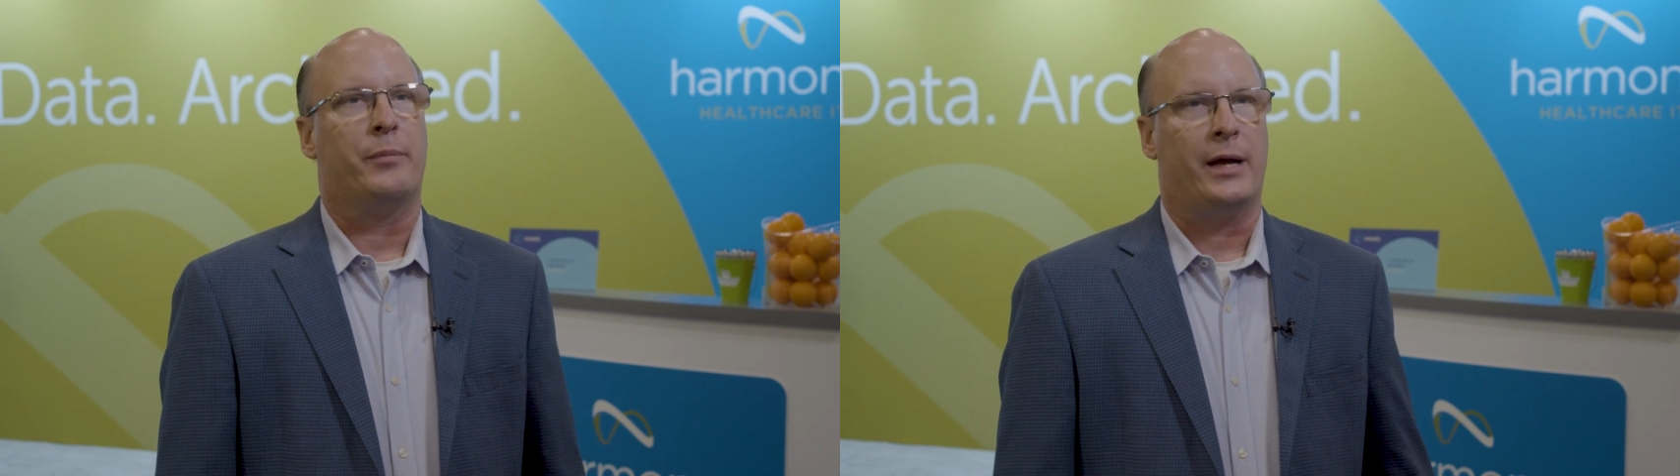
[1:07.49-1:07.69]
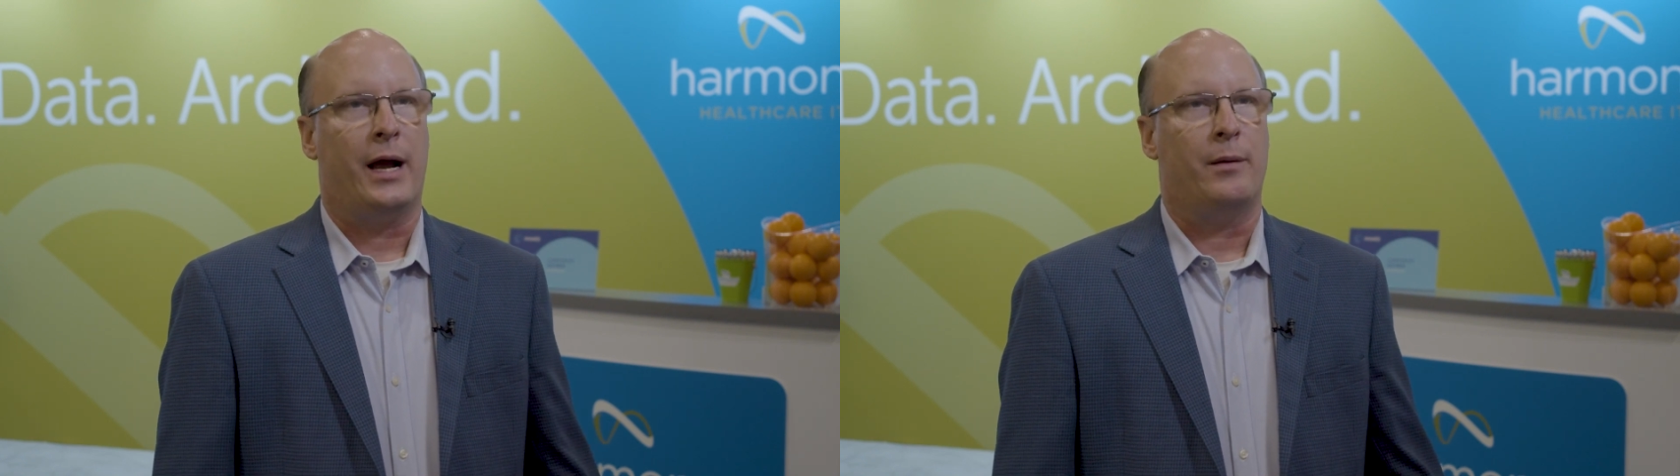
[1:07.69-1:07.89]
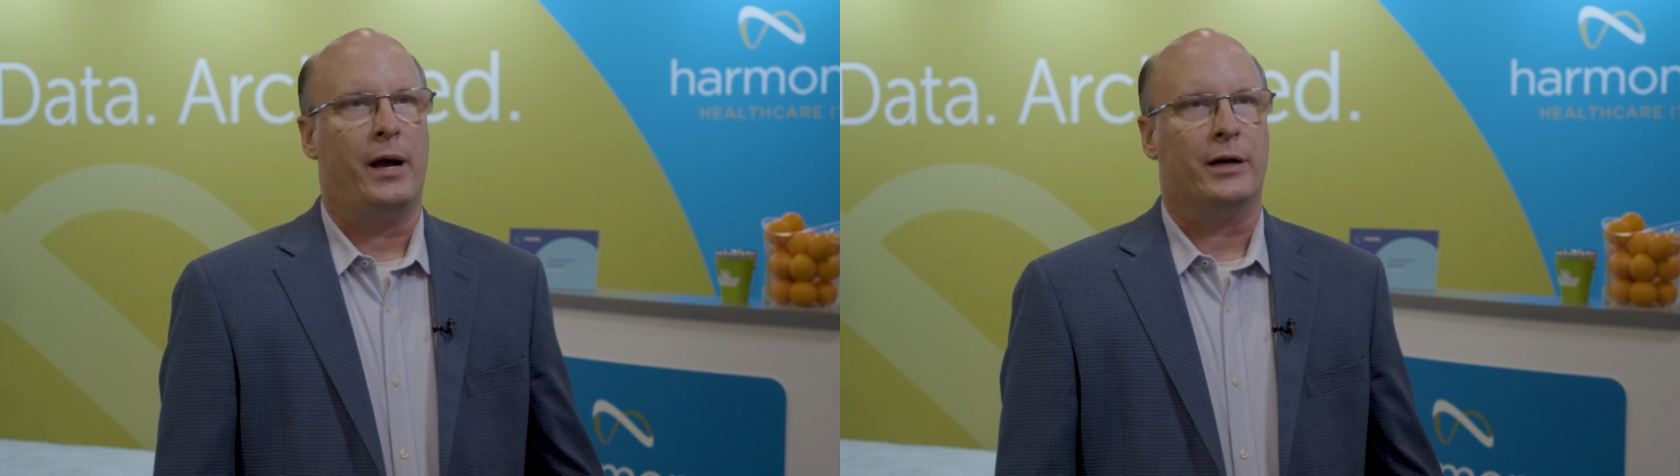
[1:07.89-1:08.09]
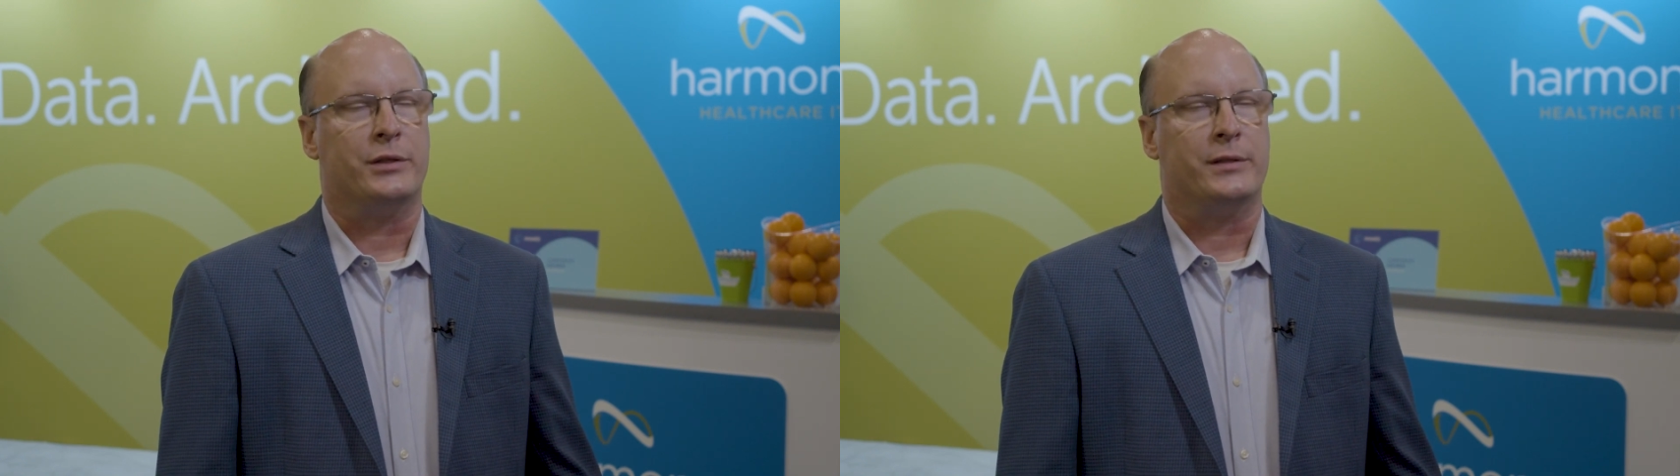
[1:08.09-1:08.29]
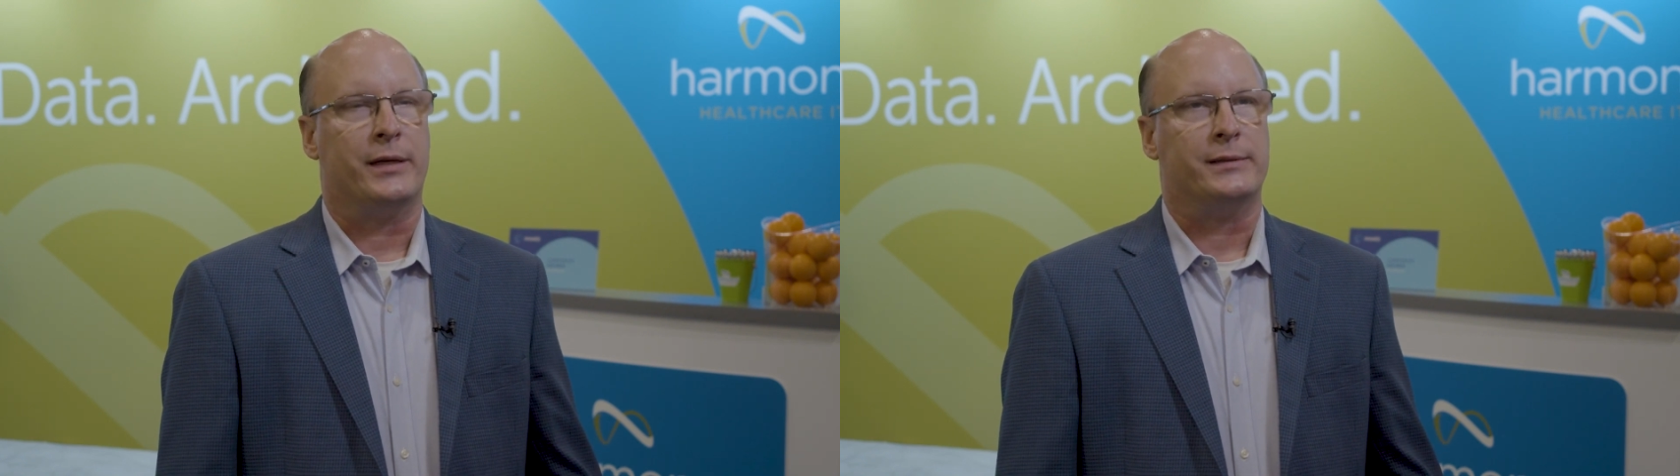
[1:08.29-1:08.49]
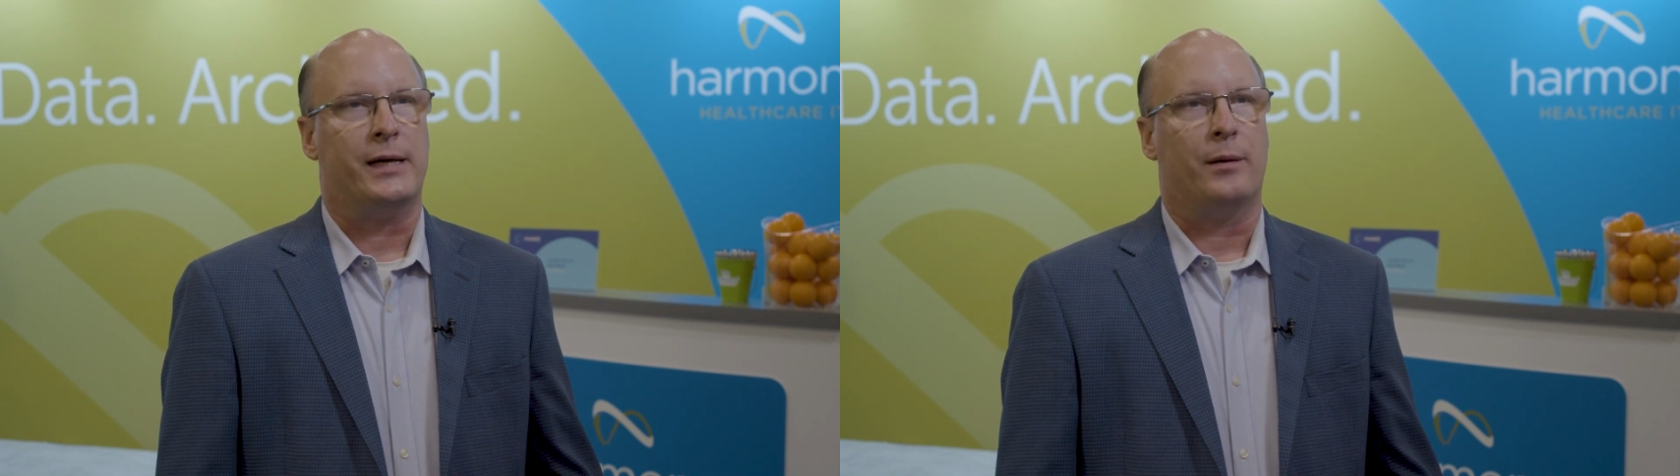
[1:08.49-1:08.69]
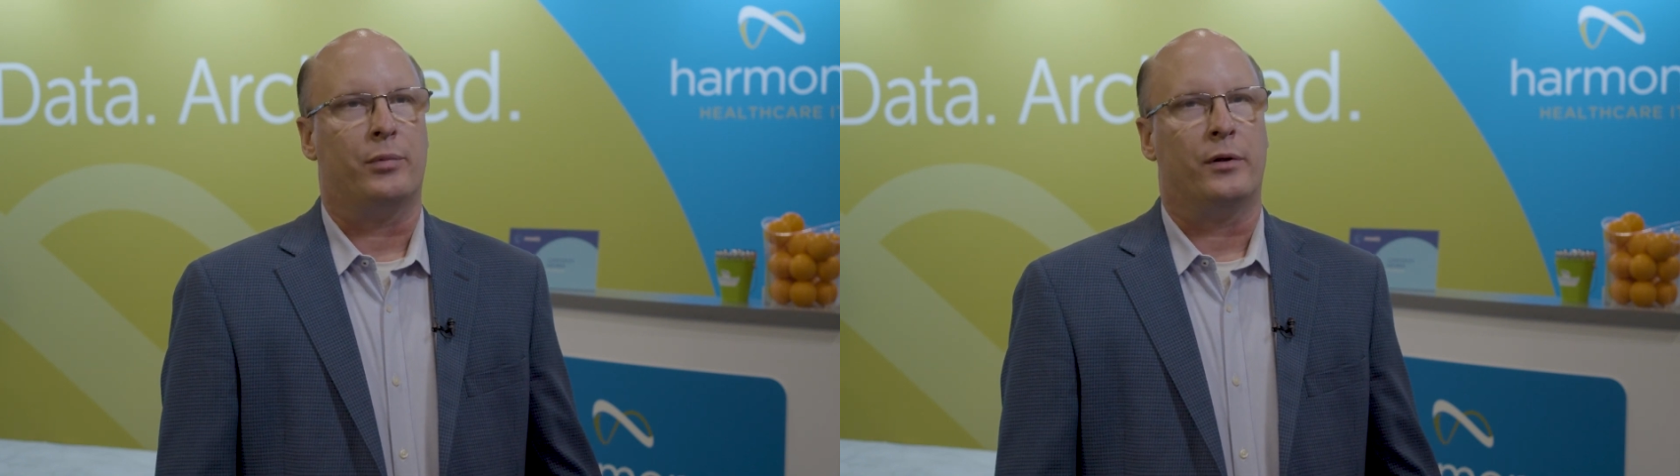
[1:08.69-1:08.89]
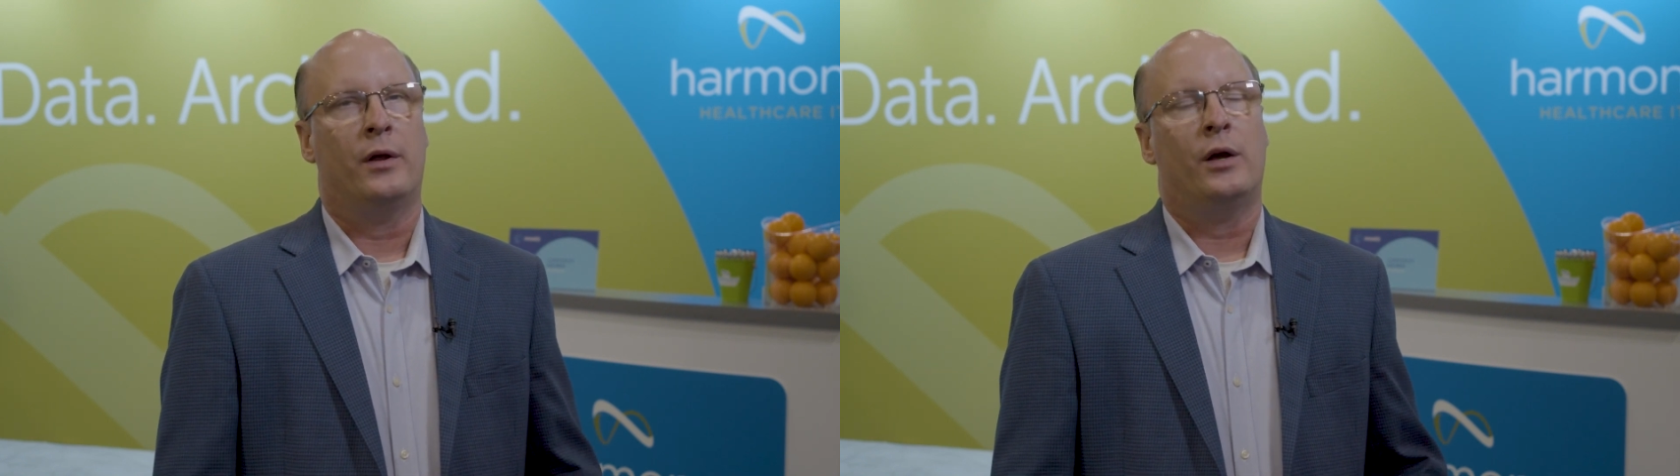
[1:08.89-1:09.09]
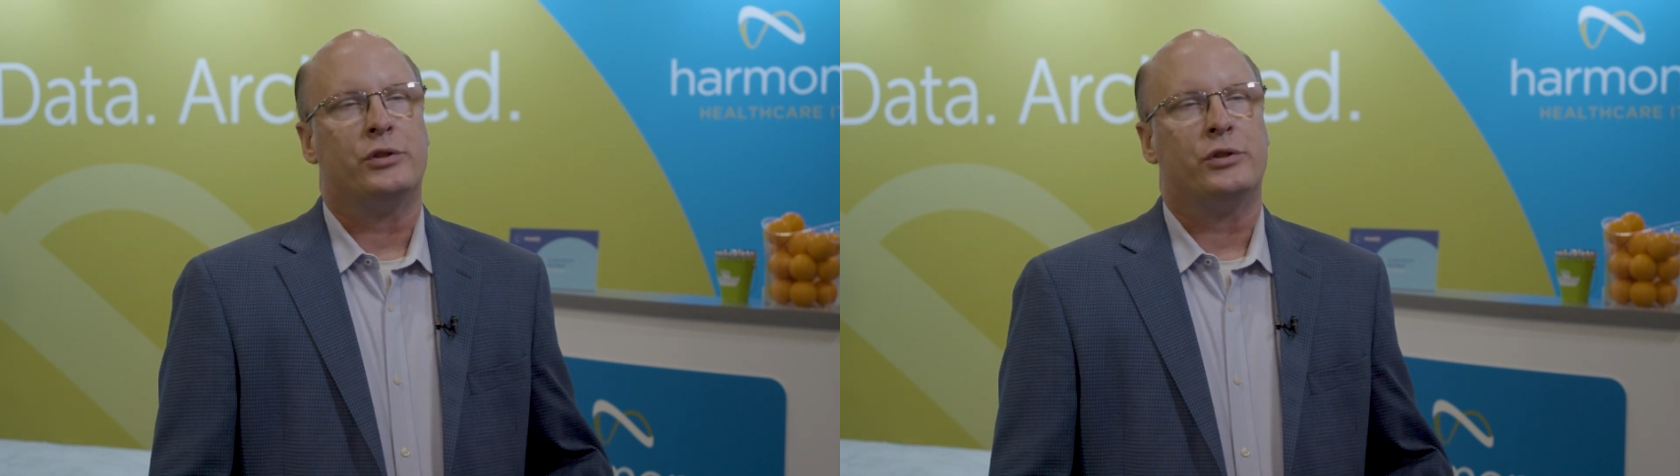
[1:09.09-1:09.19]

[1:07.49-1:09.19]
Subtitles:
MPI match as an example.